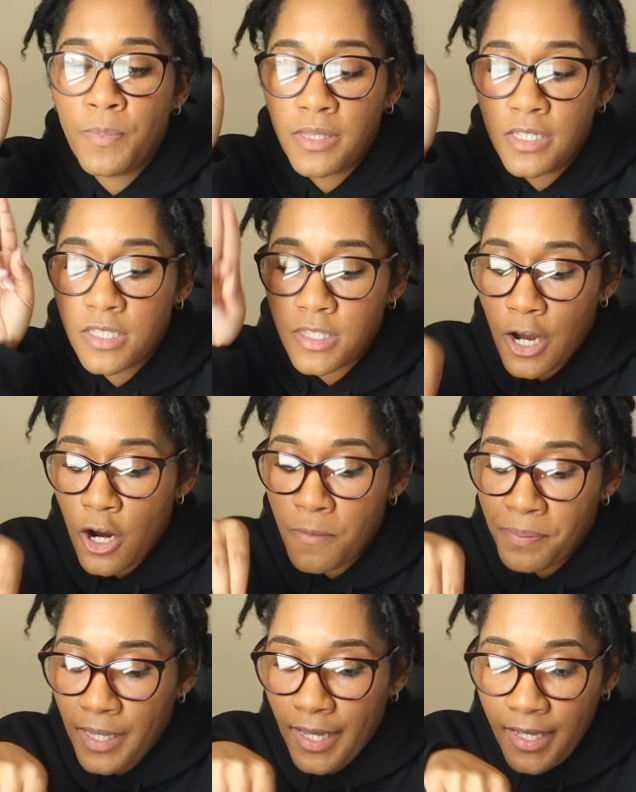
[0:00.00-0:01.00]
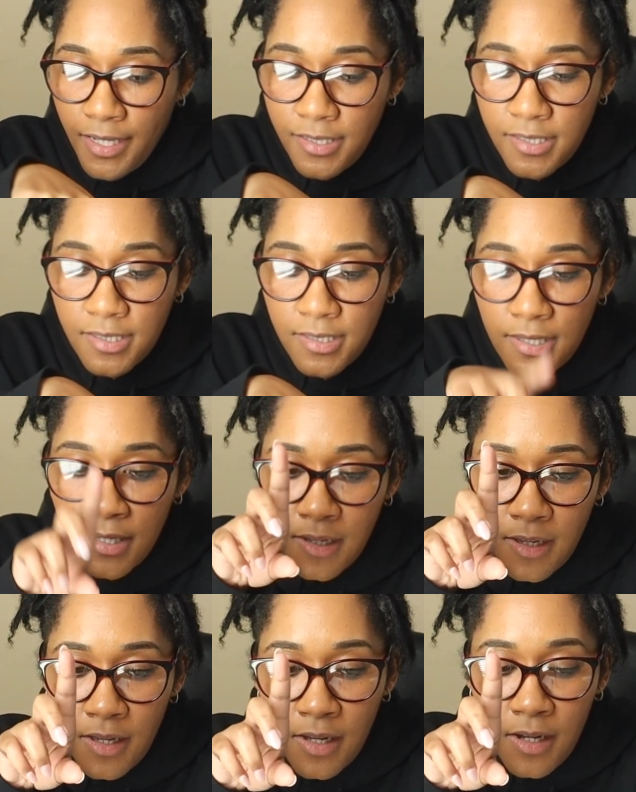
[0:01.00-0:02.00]
But this third place
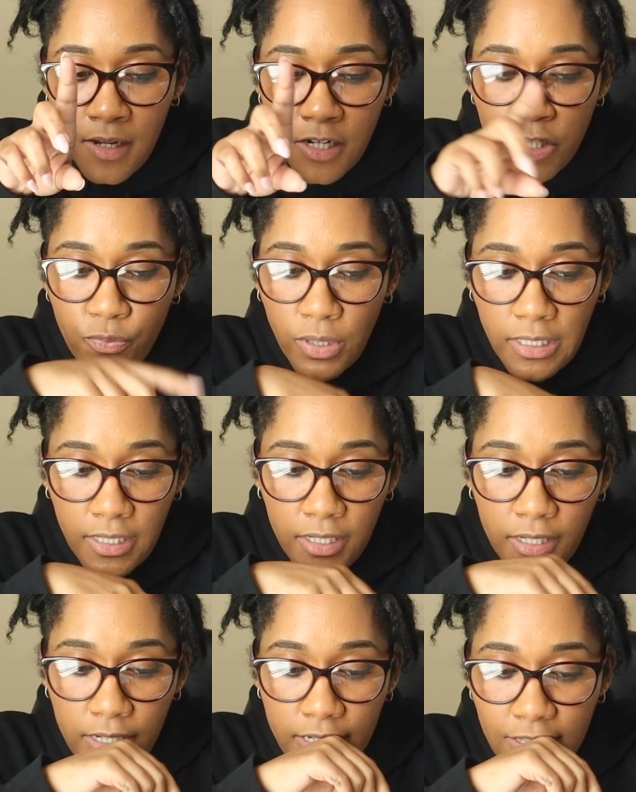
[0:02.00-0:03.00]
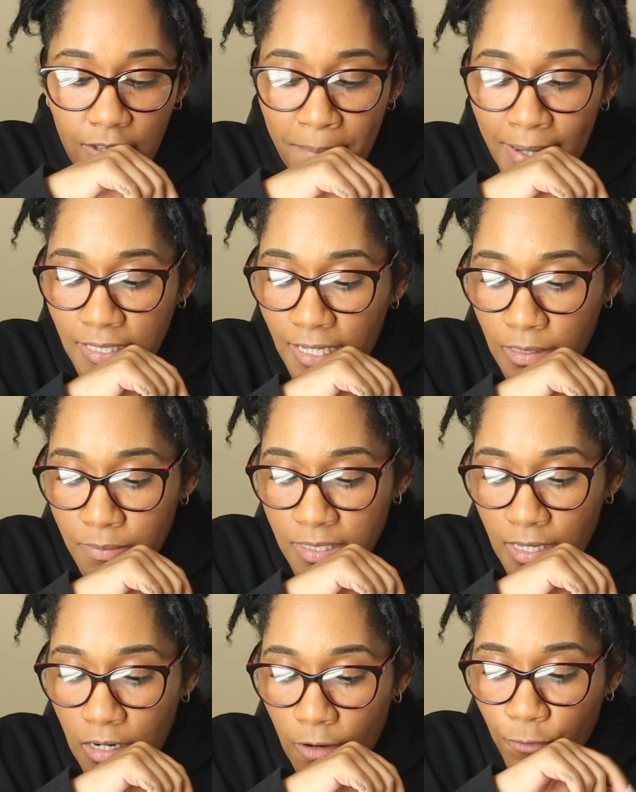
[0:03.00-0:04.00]
is really good. So I'm about to get them
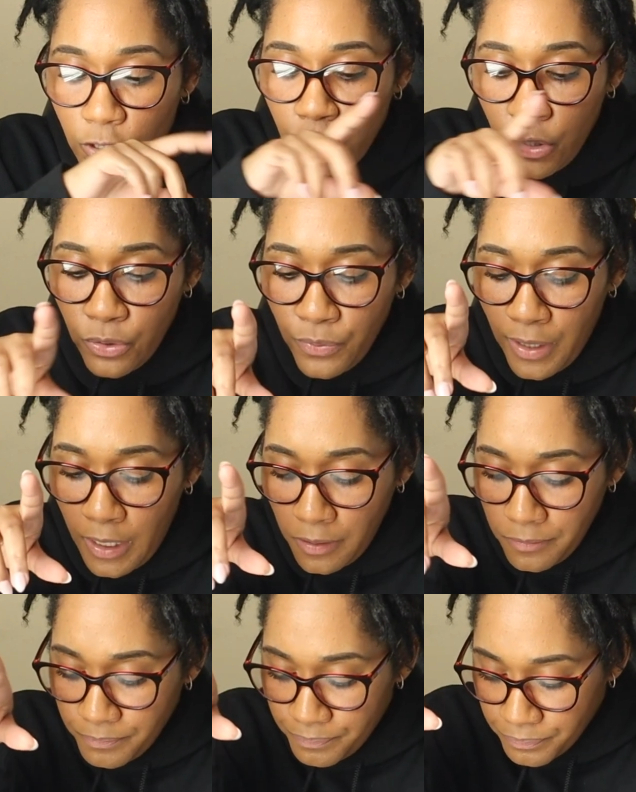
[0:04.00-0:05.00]
set up for tutoring.